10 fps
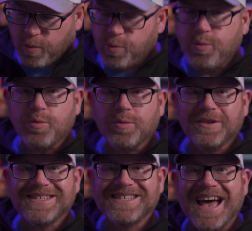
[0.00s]
Ooh,
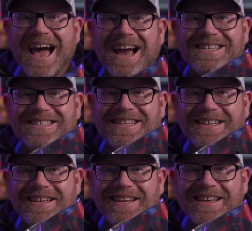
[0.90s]
socks.
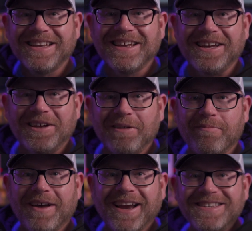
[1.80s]
I
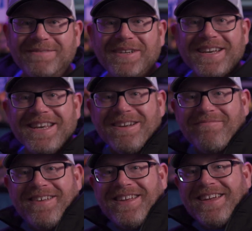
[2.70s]
guess I'm going to need them.
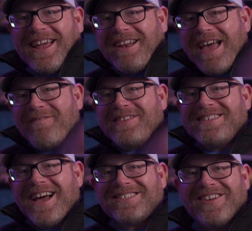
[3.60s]
I don't have any
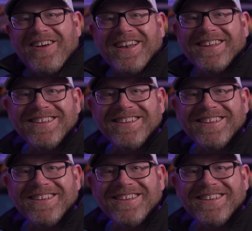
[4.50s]
socks on.